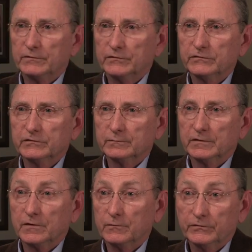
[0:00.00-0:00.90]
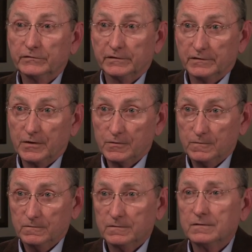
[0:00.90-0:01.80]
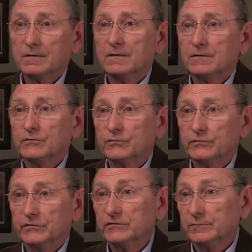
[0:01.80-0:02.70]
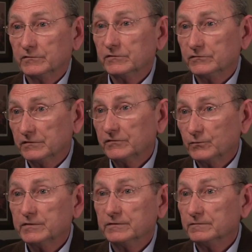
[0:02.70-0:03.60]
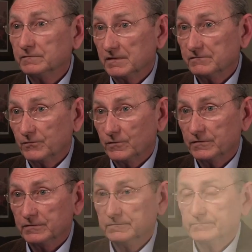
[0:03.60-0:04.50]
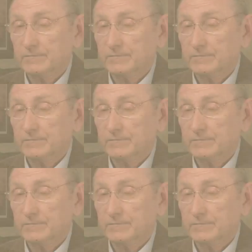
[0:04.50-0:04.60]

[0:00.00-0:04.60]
a system that always said no to a system that says, yes, we can do that for you.